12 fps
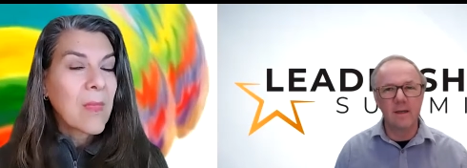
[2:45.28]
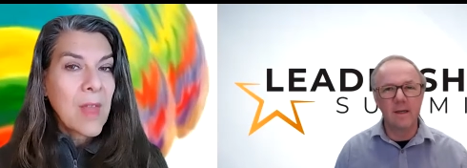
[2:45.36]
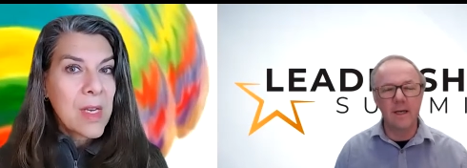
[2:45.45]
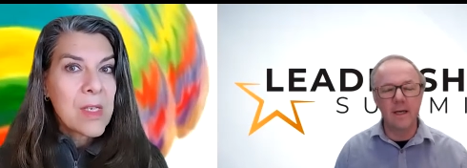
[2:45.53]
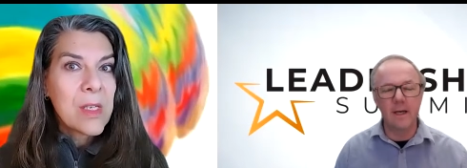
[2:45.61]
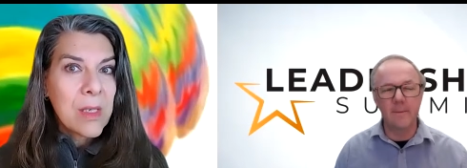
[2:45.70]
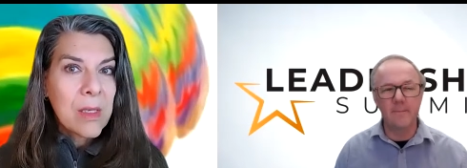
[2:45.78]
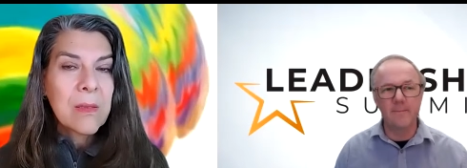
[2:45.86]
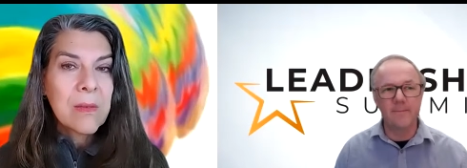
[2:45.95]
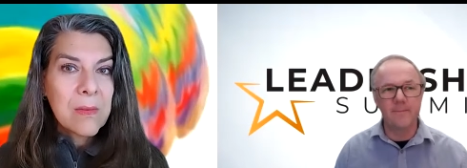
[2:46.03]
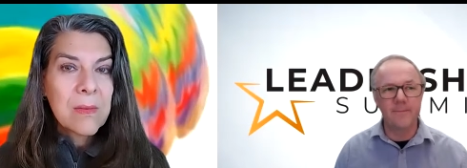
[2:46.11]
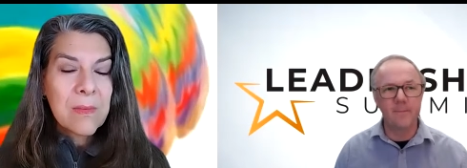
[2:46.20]
Speaker 1: um,
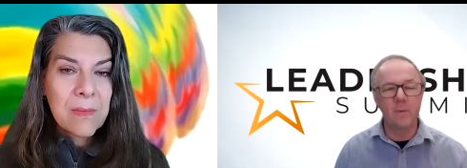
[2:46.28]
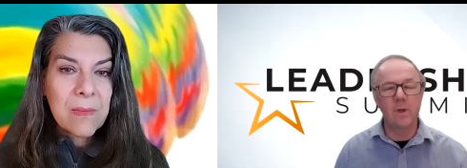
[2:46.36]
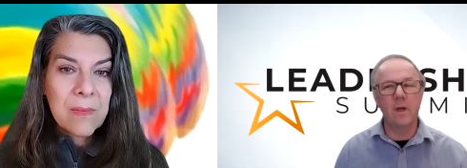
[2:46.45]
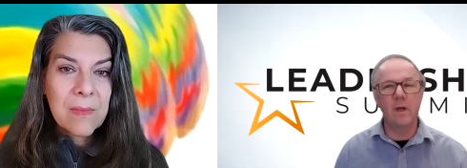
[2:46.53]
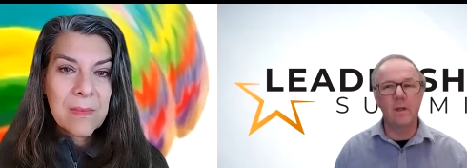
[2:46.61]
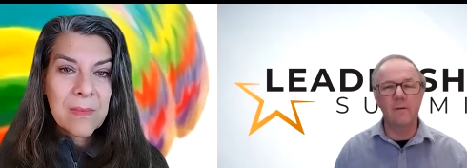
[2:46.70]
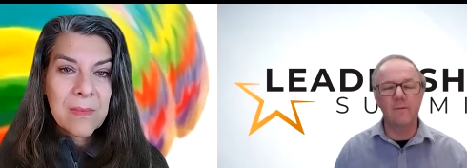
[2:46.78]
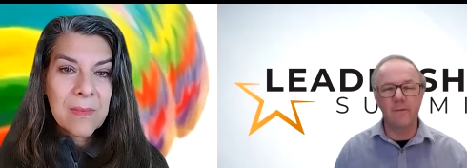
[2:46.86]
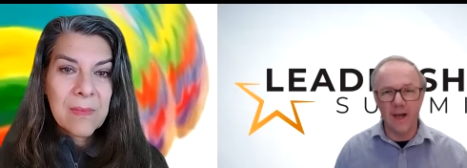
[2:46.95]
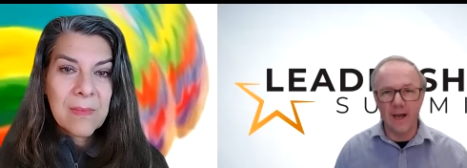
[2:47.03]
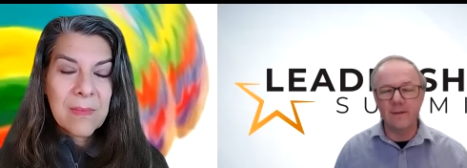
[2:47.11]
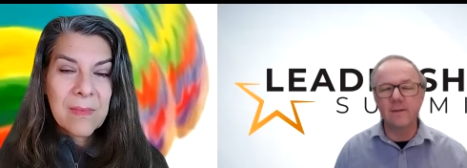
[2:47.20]
With all the
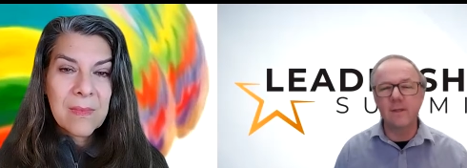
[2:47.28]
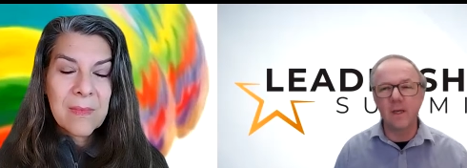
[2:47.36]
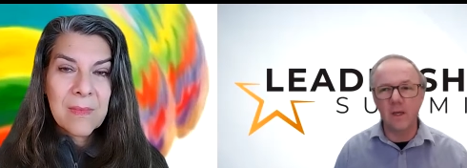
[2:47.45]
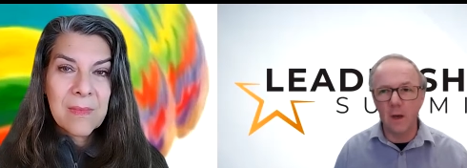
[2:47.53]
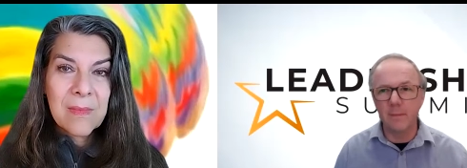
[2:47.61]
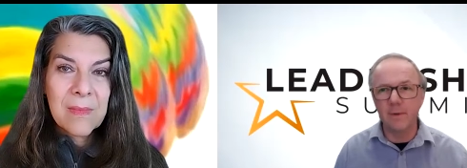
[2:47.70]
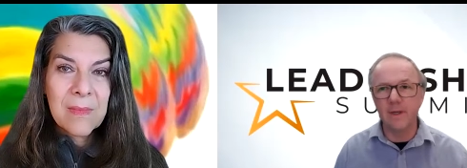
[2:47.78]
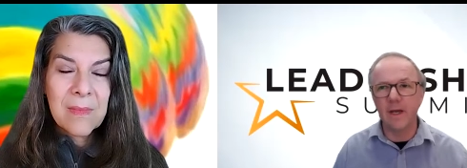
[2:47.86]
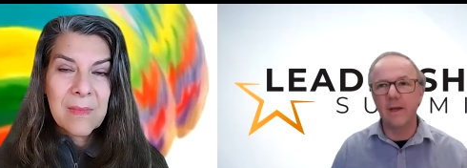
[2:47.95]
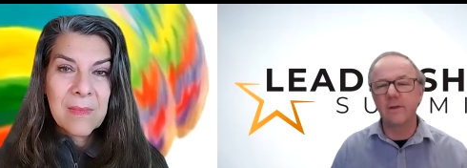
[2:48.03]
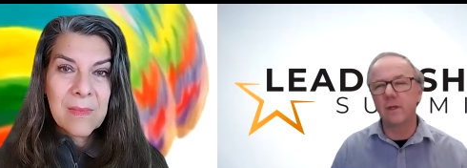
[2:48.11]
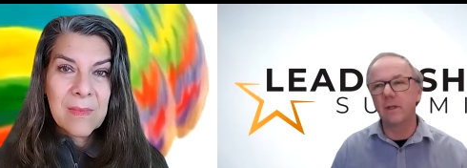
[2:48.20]
flights, the
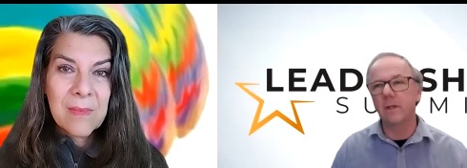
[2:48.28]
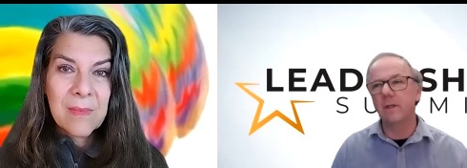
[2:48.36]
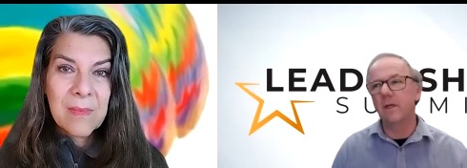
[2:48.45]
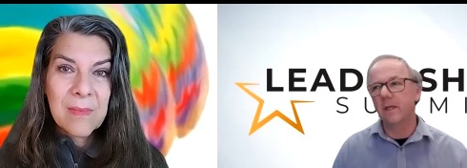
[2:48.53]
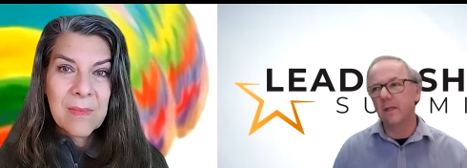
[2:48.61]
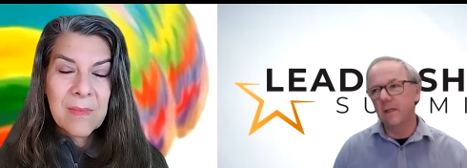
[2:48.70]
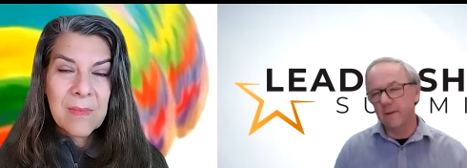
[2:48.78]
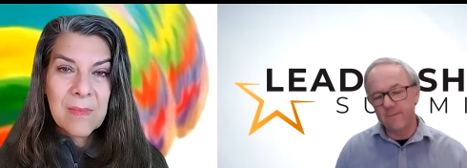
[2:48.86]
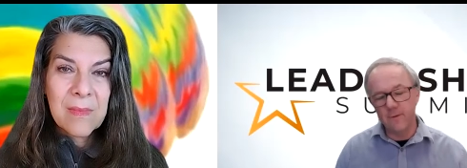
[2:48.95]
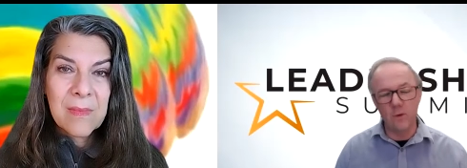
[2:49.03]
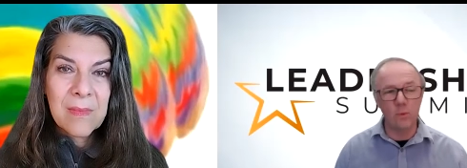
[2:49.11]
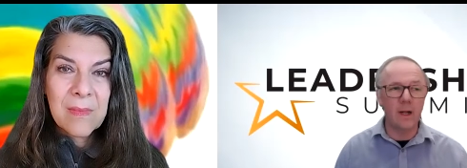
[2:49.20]
accommodation, the
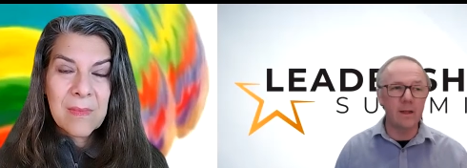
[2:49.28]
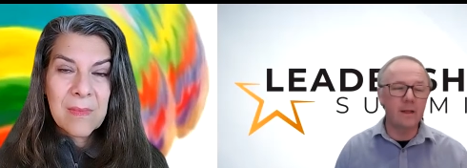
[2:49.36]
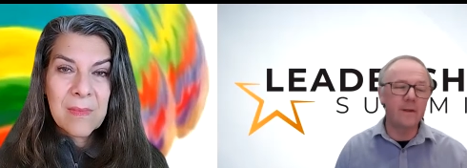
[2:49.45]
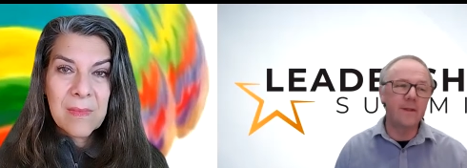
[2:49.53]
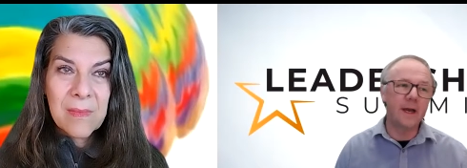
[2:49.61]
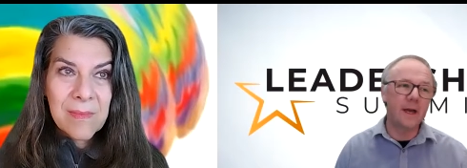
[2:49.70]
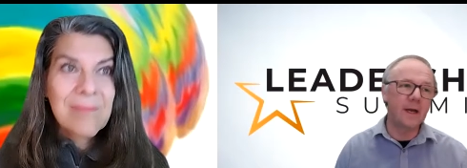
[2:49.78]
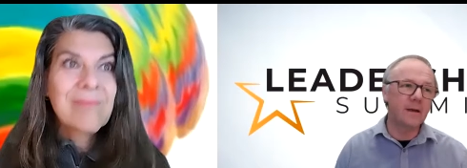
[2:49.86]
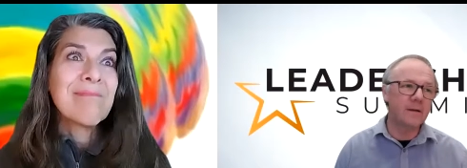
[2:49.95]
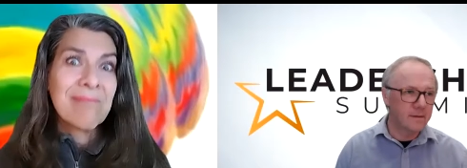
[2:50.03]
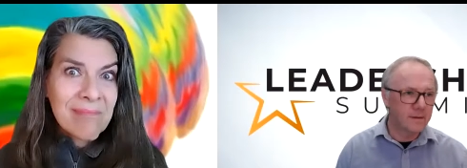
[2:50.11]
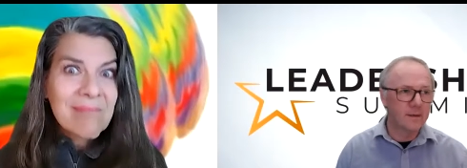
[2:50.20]
food while you're there.
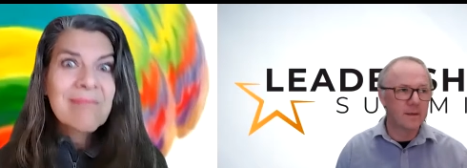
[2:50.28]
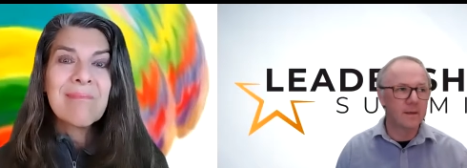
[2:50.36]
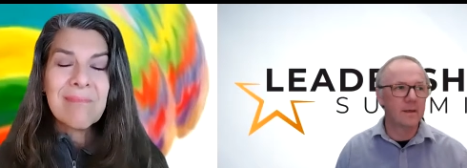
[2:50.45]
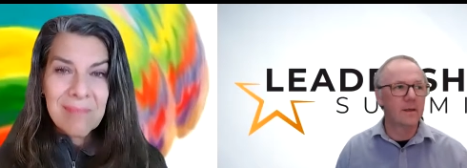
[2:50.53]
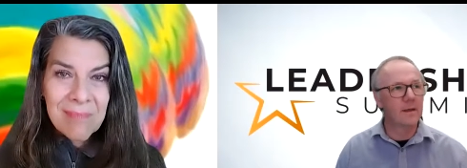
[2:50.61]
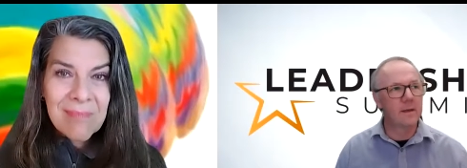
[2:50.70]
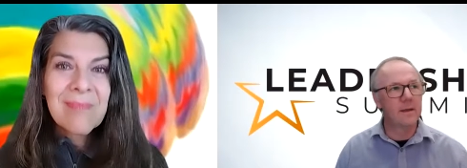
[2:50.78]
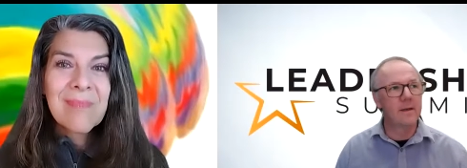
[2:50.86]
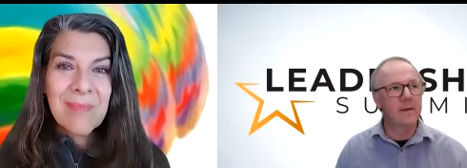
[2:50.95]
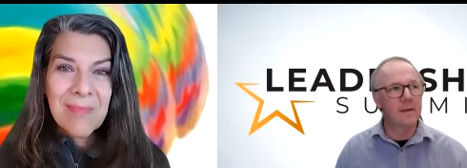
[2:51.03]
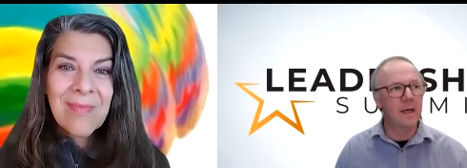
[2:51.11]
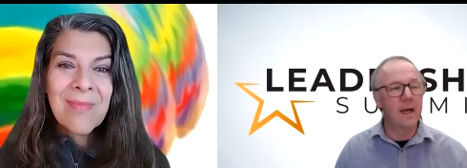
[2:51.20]

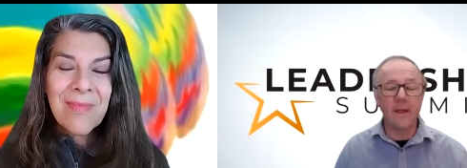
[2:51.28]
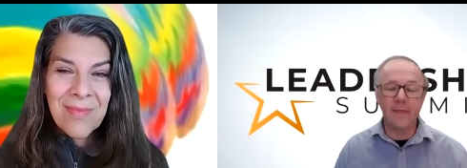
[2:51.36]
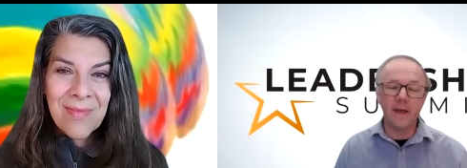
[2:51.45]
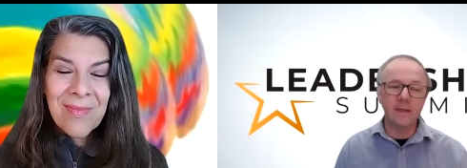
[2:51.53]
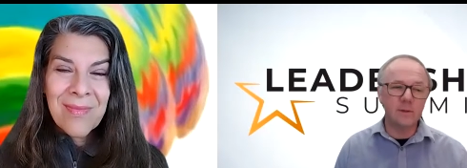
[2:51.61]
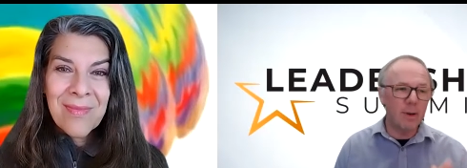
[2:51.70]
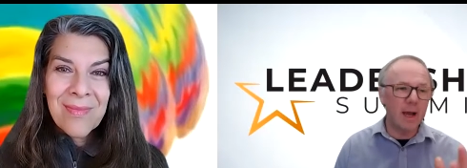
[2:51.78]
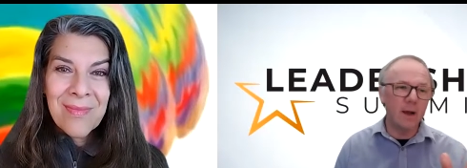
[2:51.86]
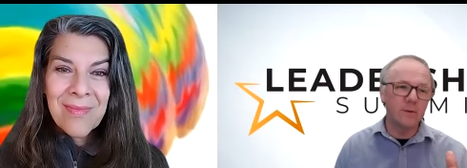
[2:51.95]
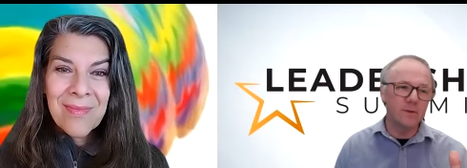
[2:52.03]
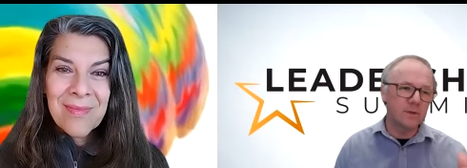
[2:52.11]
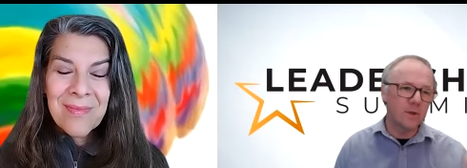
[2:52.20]
Uh, that's
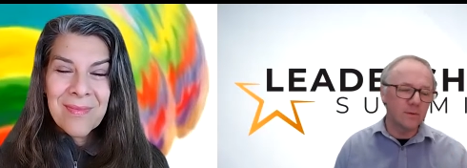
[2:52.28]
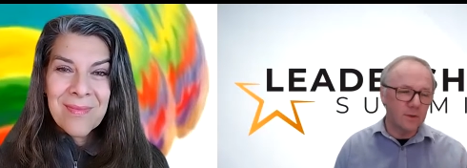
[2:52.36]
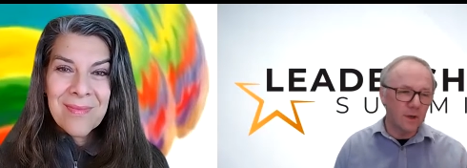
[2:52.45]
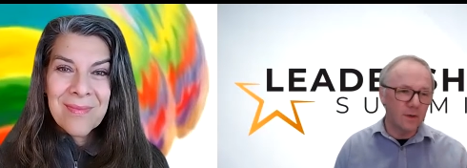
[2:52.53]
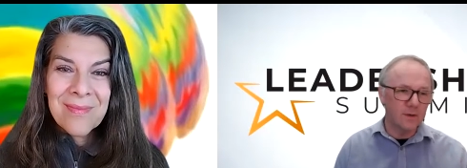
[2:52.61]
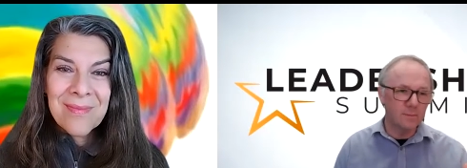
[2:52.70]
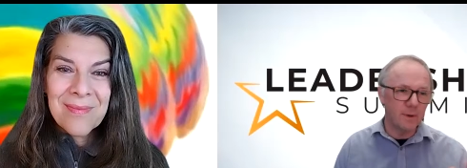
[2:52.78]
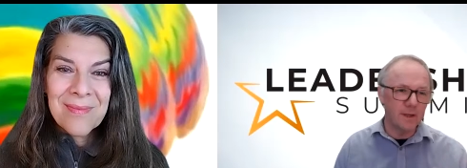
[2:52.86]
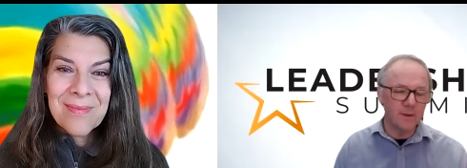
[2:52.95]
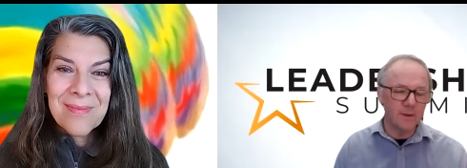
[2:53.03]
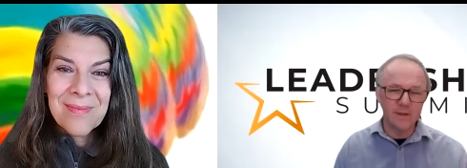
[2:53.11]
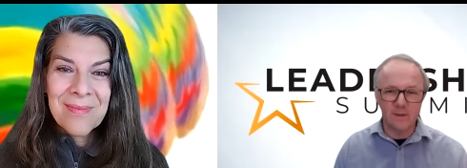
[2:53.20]
pounds, not dollars, by
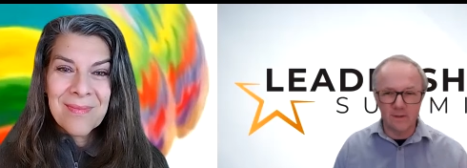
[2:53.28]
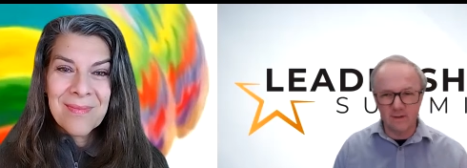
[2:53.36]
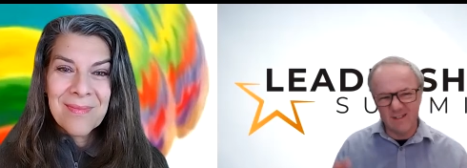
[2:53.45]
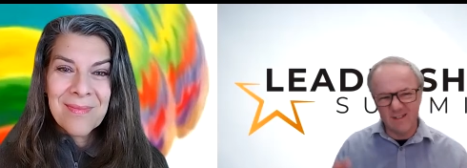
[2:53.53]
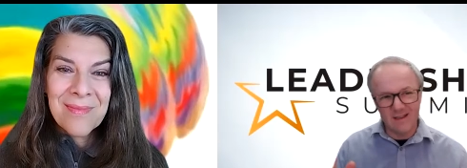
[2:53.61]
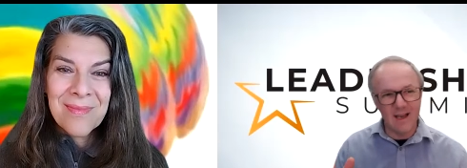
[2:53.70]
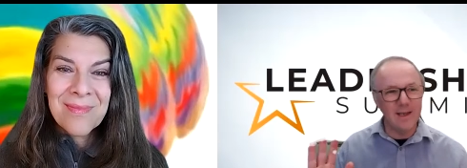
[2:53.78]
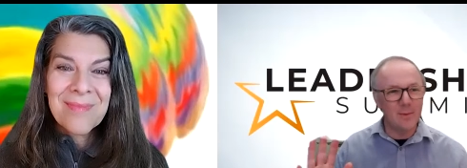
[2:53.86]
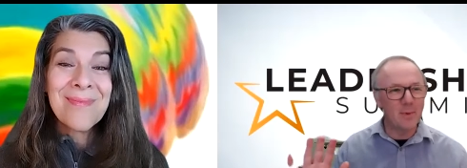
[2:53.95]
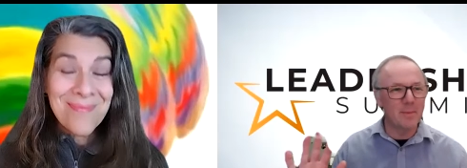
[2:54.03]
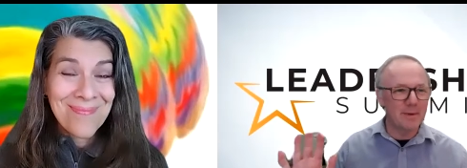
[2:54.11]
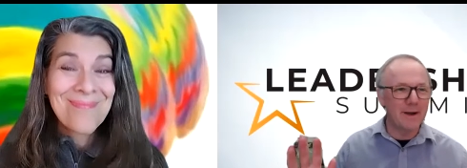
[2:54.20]
the way. So yeah, you're
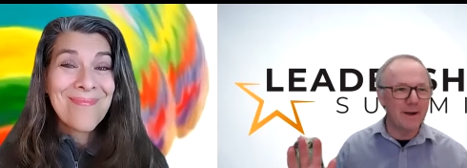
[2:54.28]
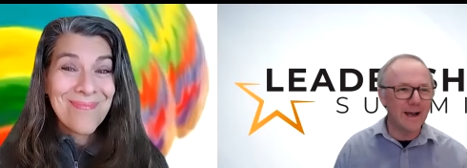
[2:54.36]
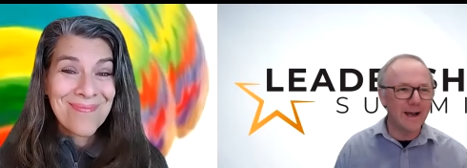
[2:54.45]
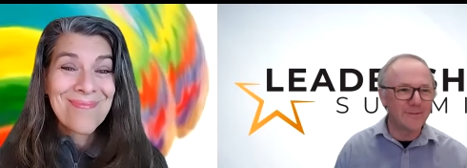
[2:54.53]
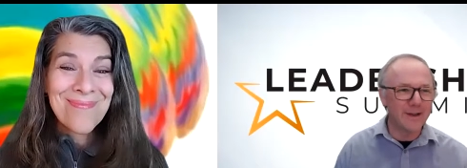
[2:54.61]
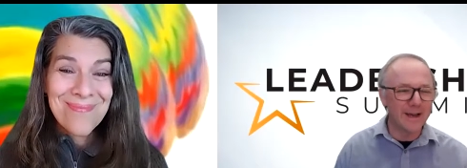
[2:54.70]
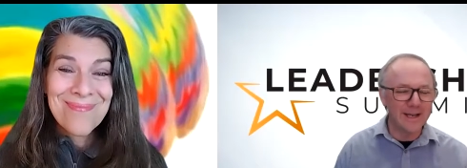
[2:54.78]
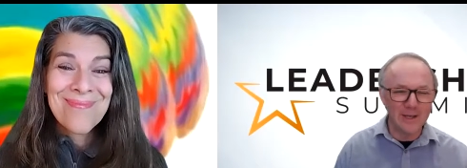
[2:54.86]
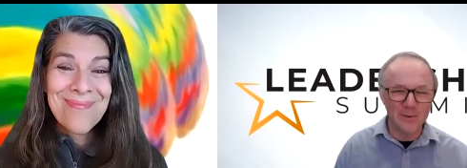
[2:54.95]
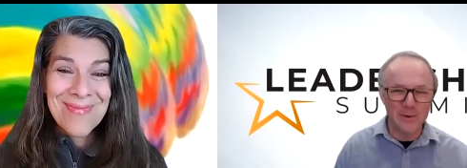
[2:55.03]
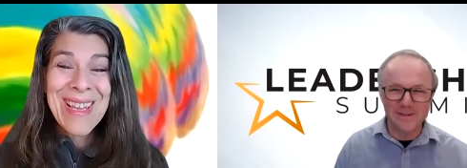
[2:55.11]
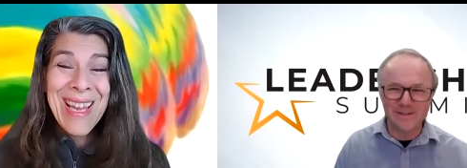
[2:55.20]
probably about five k in
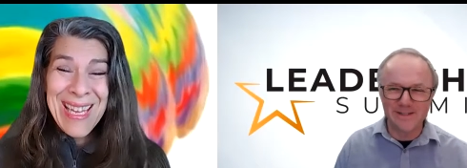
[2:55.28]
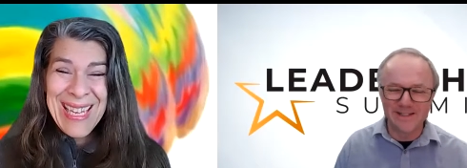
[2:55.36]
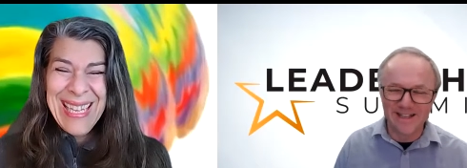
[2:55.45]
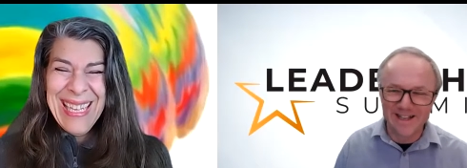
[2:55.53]
US.